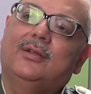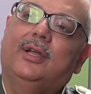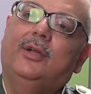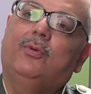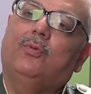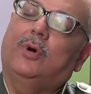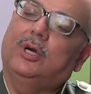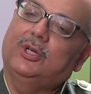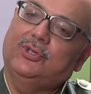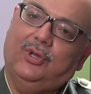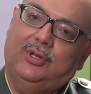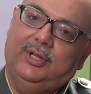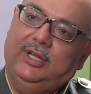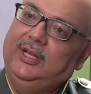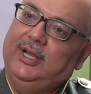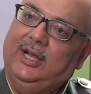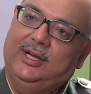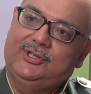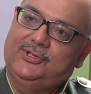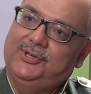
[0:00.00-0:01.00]
It works on the
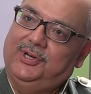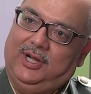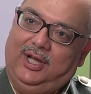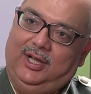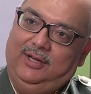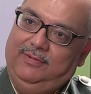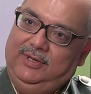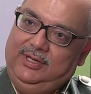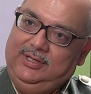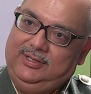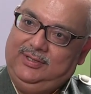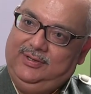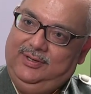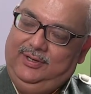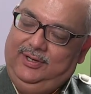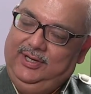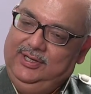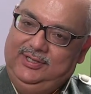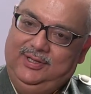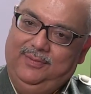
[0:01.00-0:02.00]
national highways
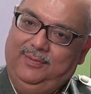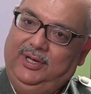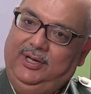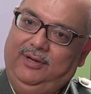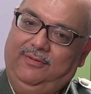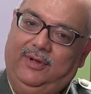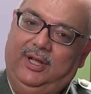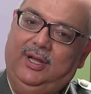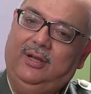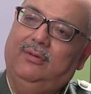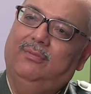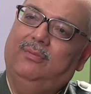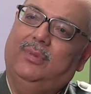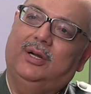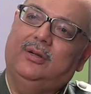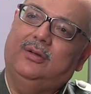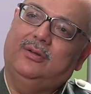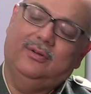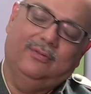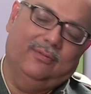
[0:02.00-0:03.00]
reasonably well.
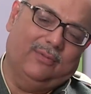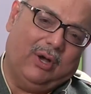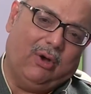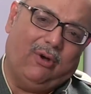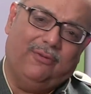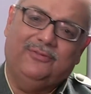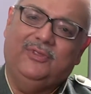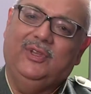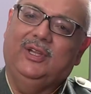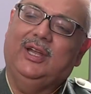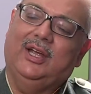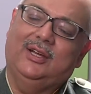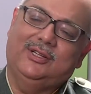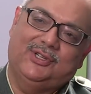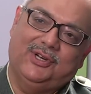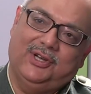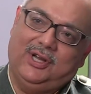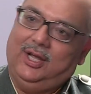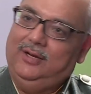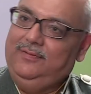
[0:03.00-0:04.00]
But off the
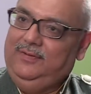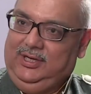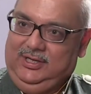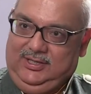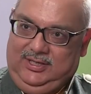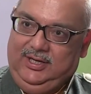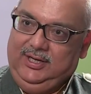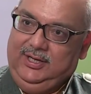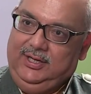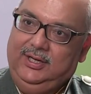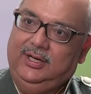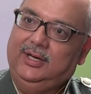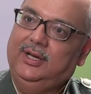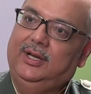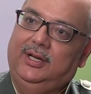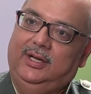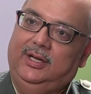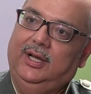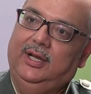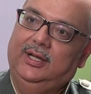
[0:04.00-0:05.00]
national highways, interior
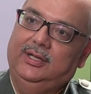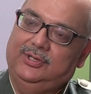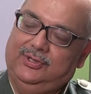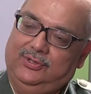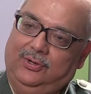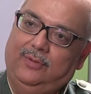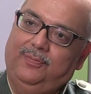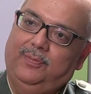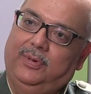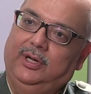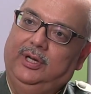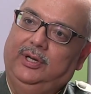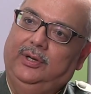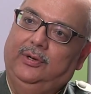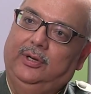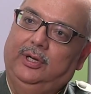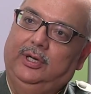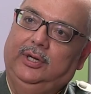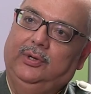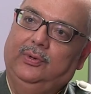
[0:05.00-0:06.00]
India, it's not
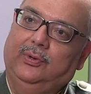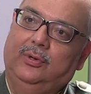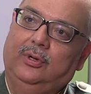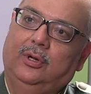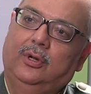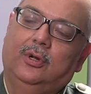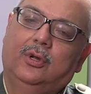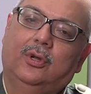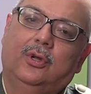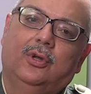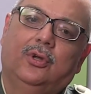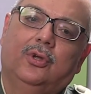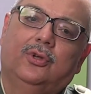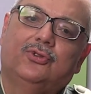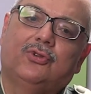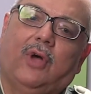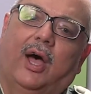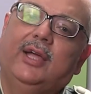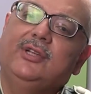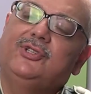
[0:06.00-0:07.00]
particularly good.
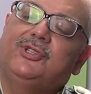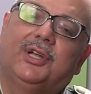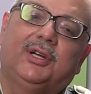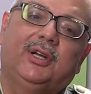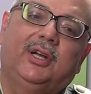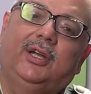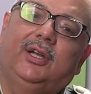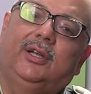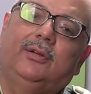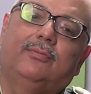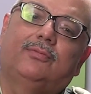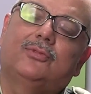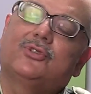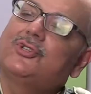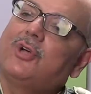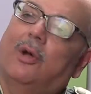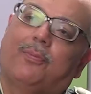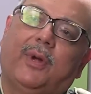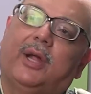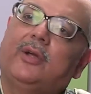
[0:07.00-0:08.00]
So I generally
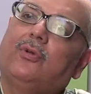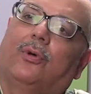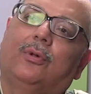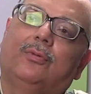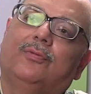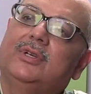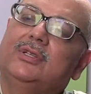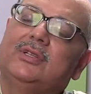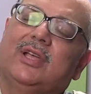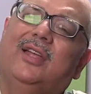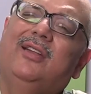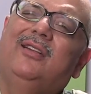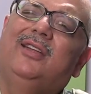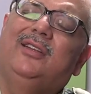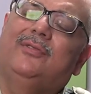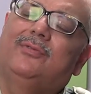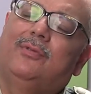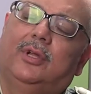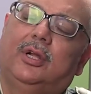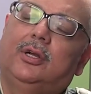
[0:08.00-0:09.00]
stop at always,
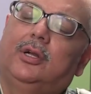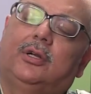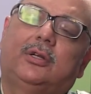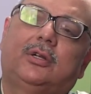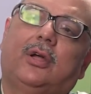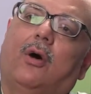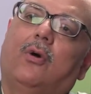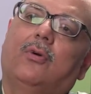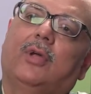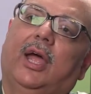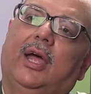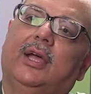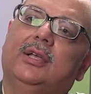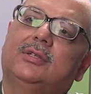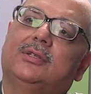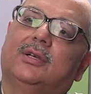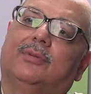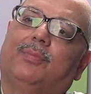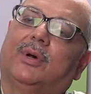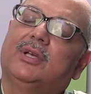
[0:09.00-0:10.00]
any little town
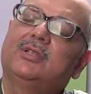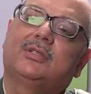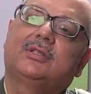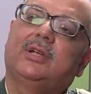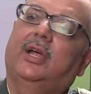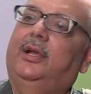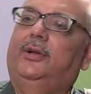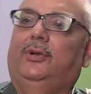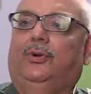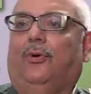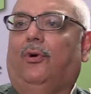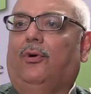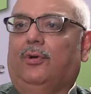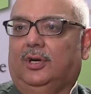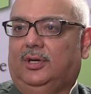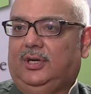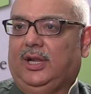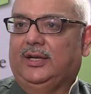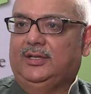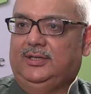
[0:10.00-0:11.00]
has a bus stand or
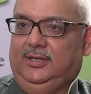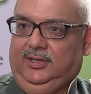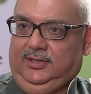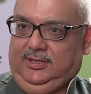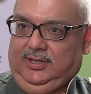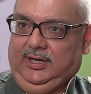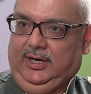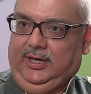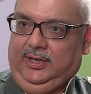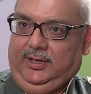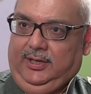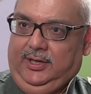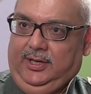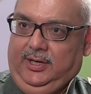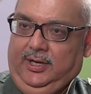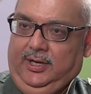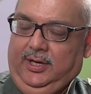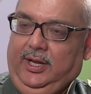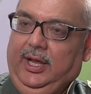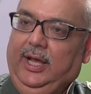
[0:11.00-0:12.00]
a taxi stand.
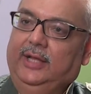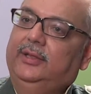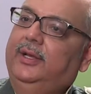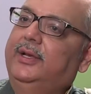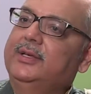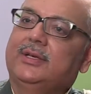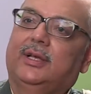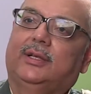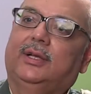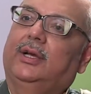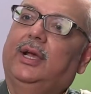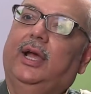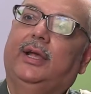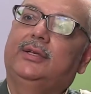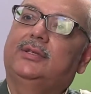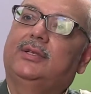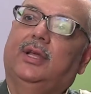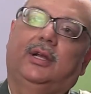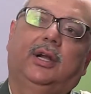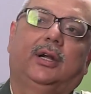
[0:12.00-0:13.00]
And these are the
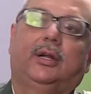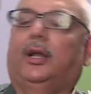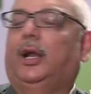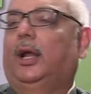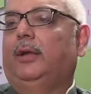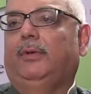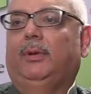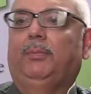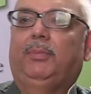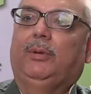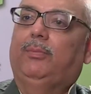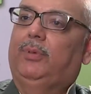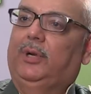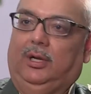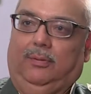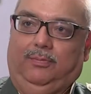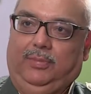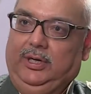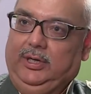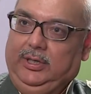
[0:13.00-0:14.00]
guys that are driving people
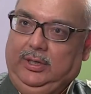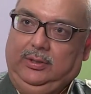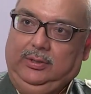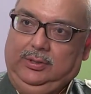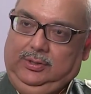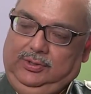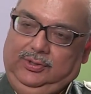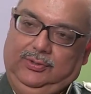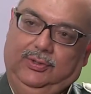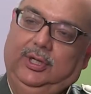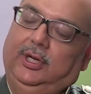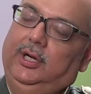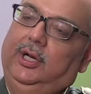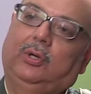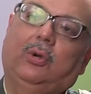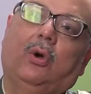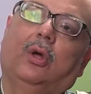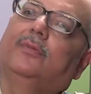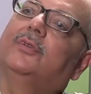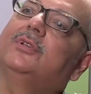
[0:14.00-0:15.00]
up and down. So a little
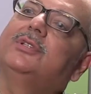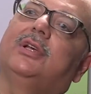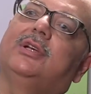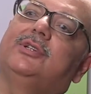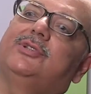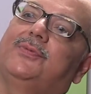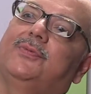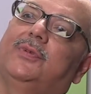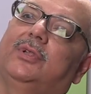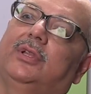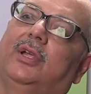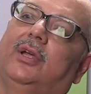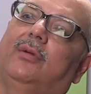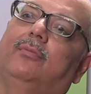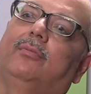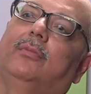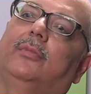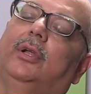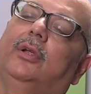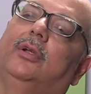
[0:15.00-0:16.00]
conversation with
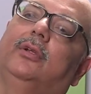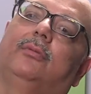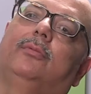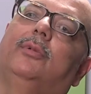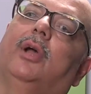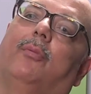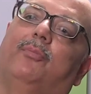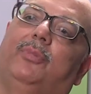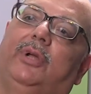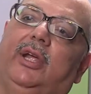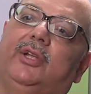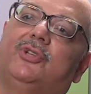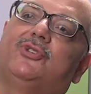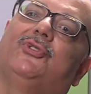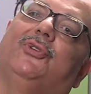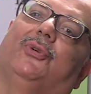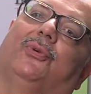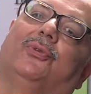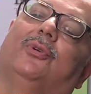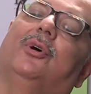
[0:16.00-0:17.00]
them updates
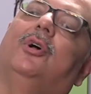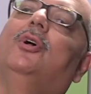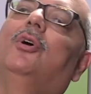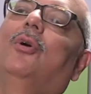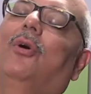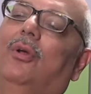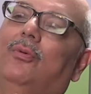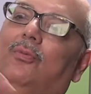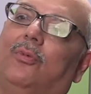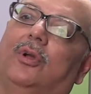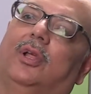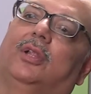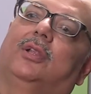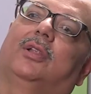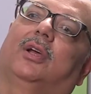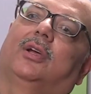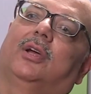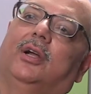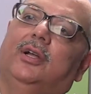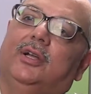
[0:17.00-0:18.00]
you on what are
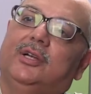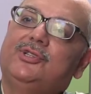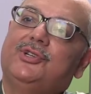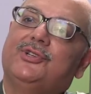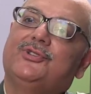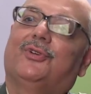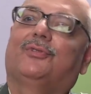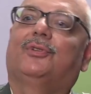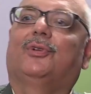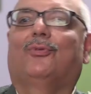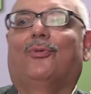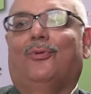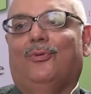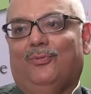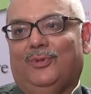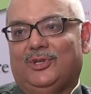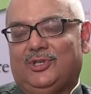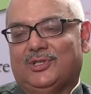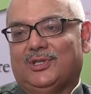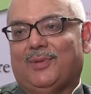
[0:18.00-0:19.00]
the conditions of the road,
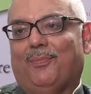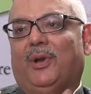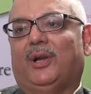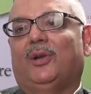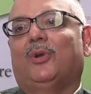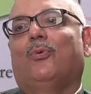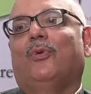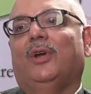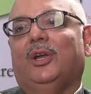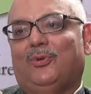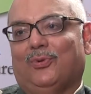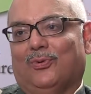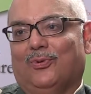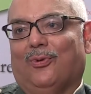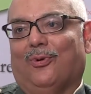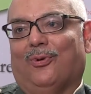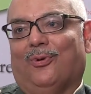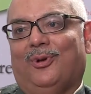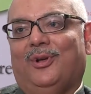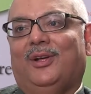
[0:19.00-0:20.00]
which is the better way to
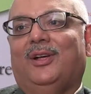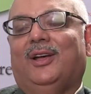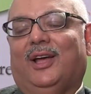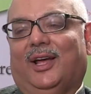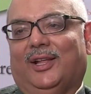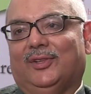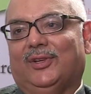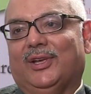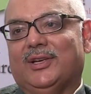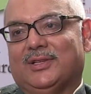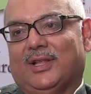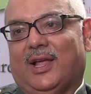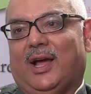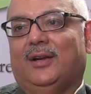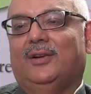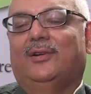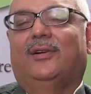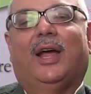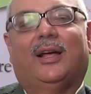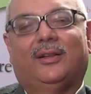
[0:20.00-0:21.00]
go, and things
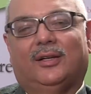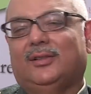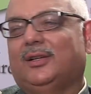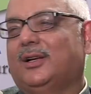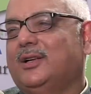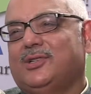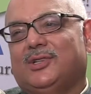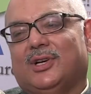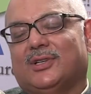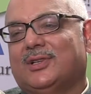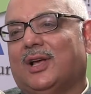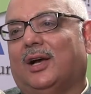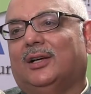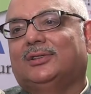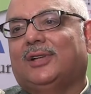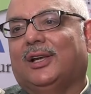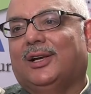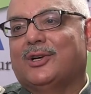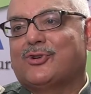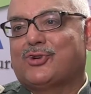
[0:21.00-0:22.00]
like that. Rather than just
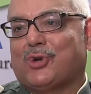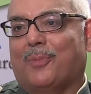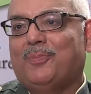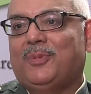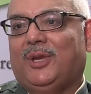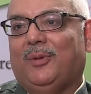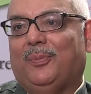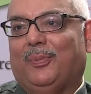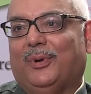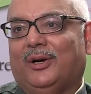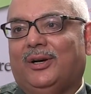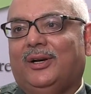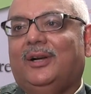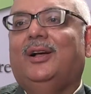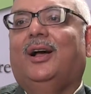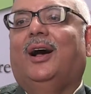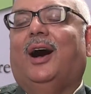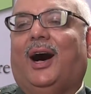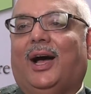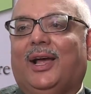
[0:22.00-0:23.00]
asking a shopkeeper,
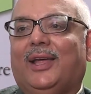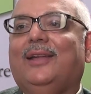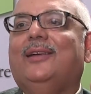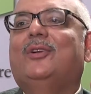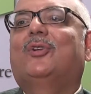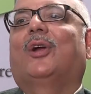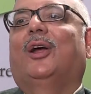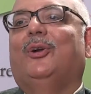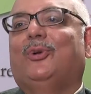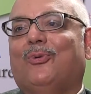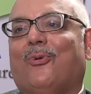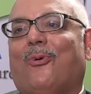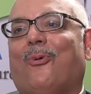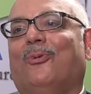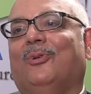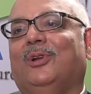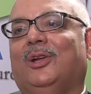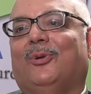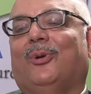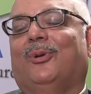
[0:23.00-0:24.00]
I try to
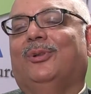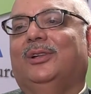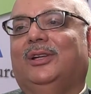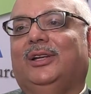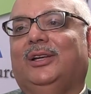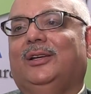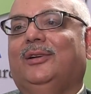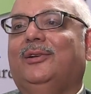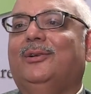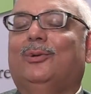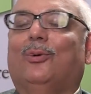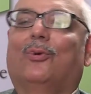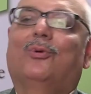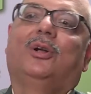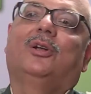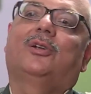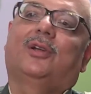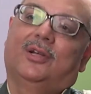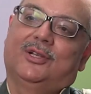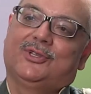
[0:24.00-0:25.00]
hone in on the
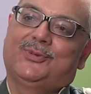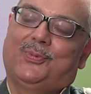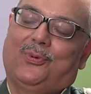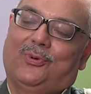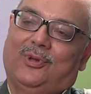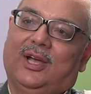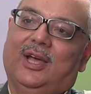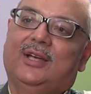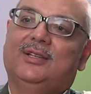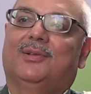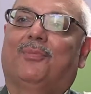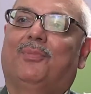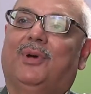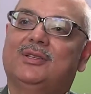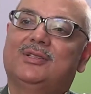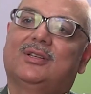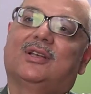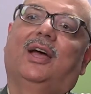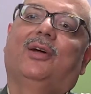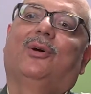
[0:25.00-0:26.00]
local transport guys, the
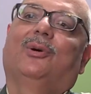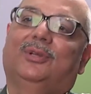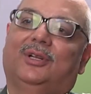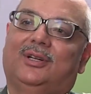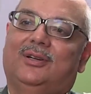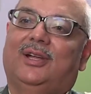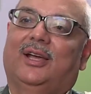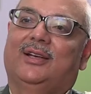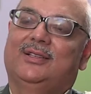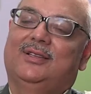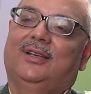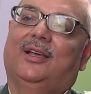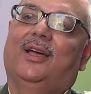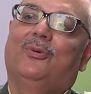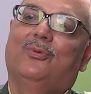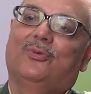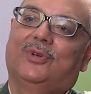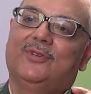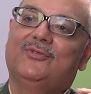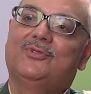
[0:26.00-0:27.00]
bus guy or the taxi guy
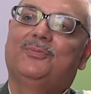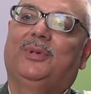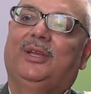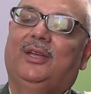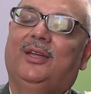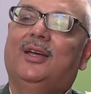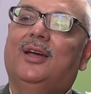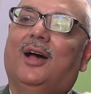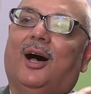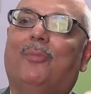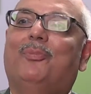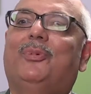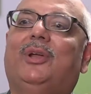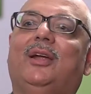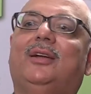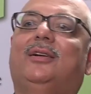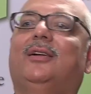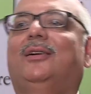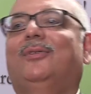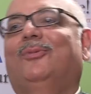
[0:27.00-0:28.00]
who gives me
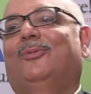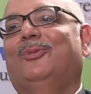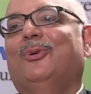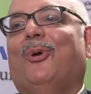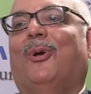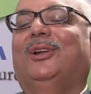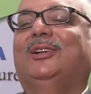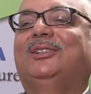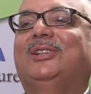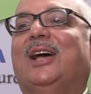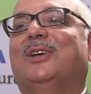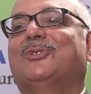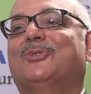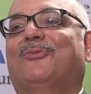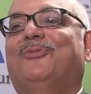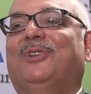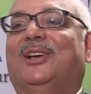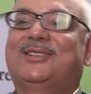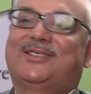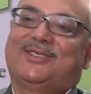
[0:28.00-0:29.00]
updated knowledge as
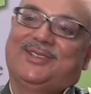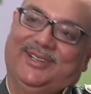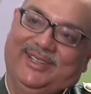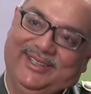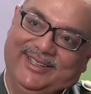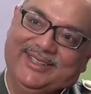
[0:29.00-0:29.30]
of yesterday.